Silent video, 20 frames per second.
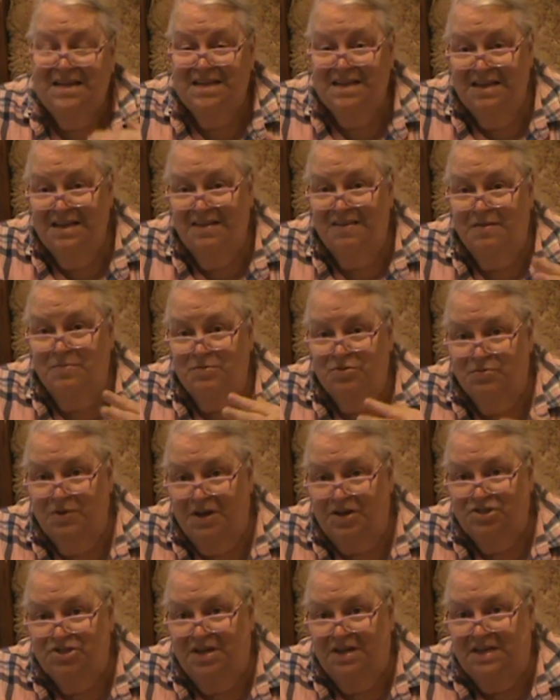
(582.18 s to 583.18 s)
needed some
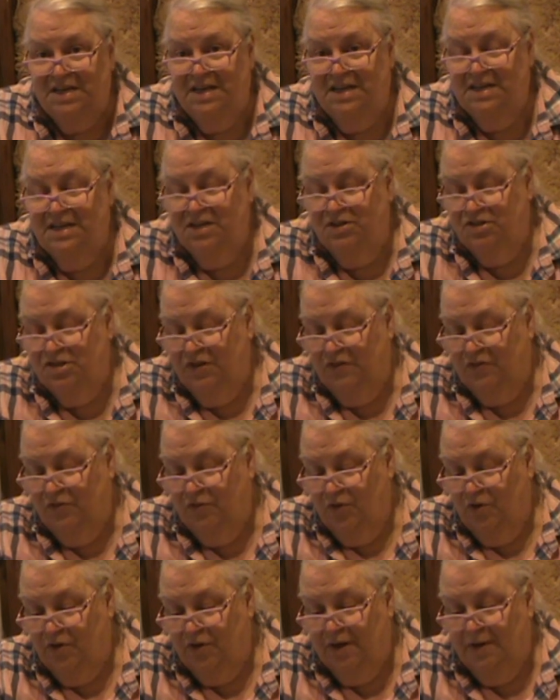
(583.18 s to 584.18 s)
direction. I needed to just
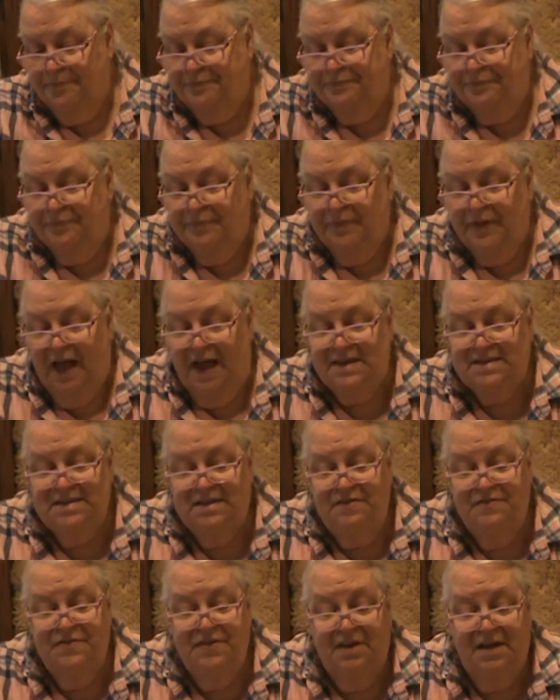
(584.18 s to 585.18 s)
look. I
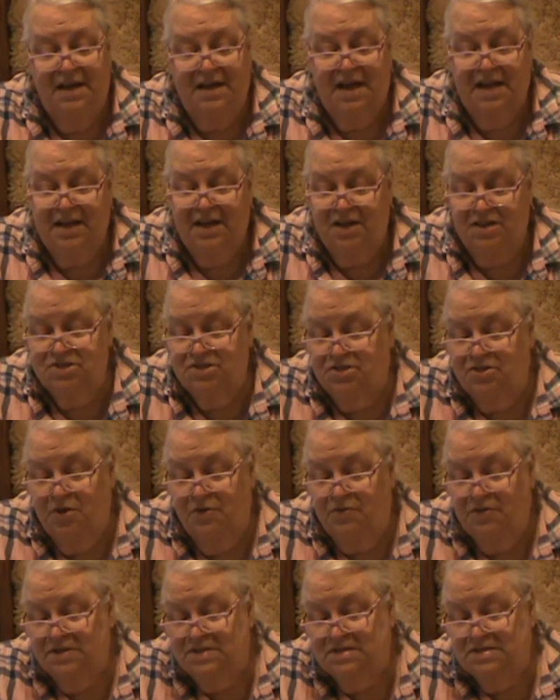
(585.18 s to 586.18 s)
didn't feel like I got to
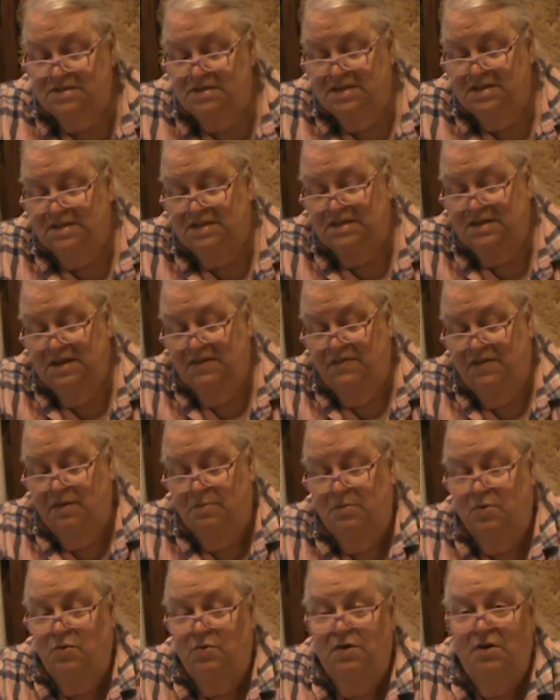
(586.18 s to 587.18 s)
know this
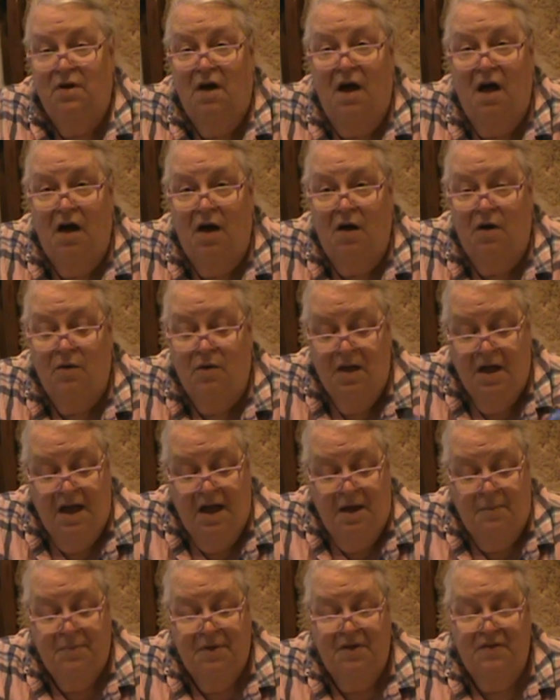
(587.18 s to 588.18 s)
deviant moon at all.
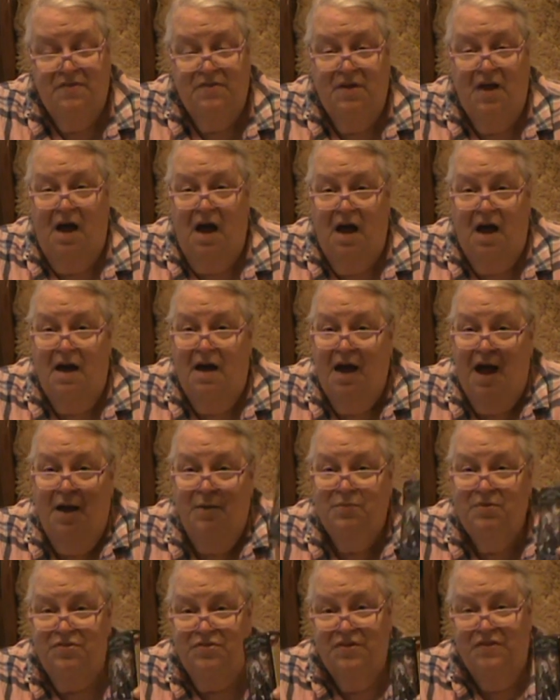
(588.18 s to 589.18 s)
Because I
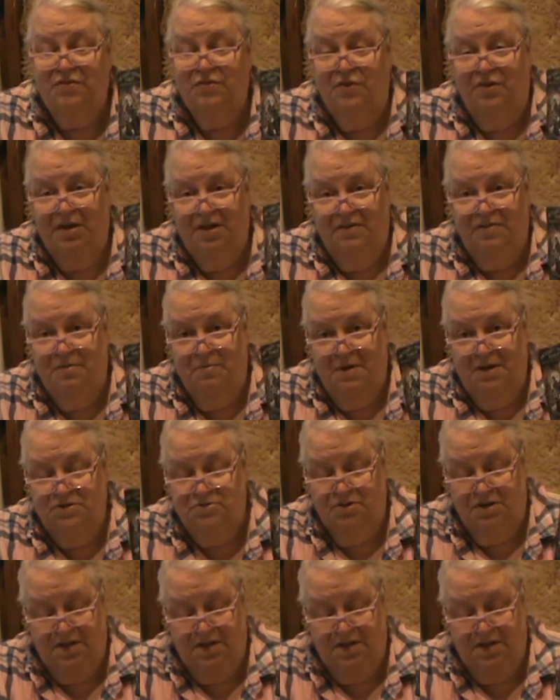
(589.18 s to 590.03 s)
was just looking at the major